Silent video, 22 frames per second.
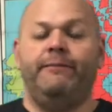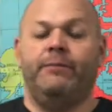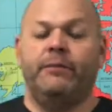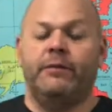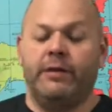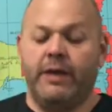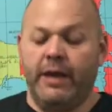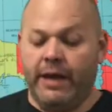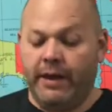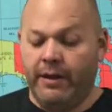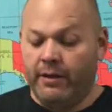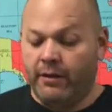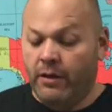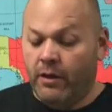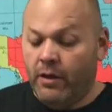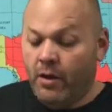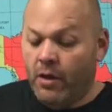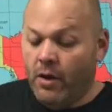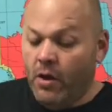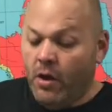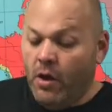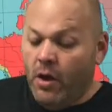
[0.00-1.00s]
Okay,
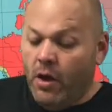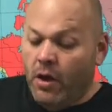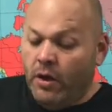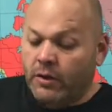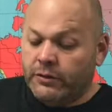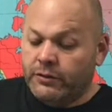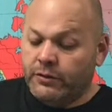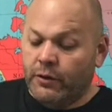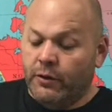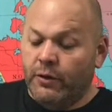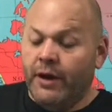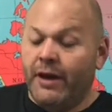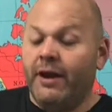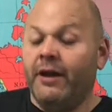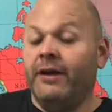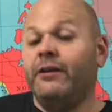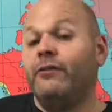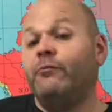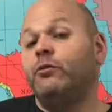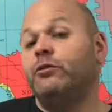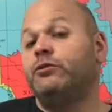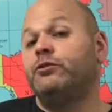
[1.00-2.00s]
so
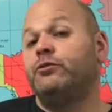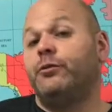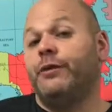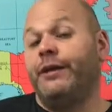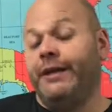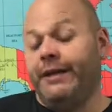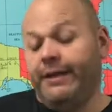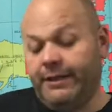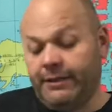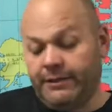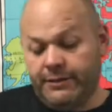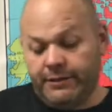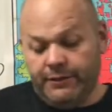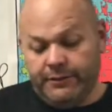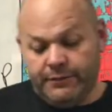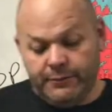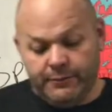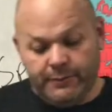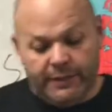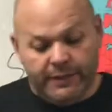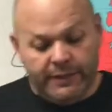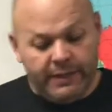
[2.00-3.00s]
unequal treaty,
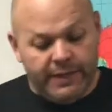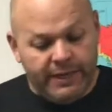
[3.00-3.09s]
excuse me.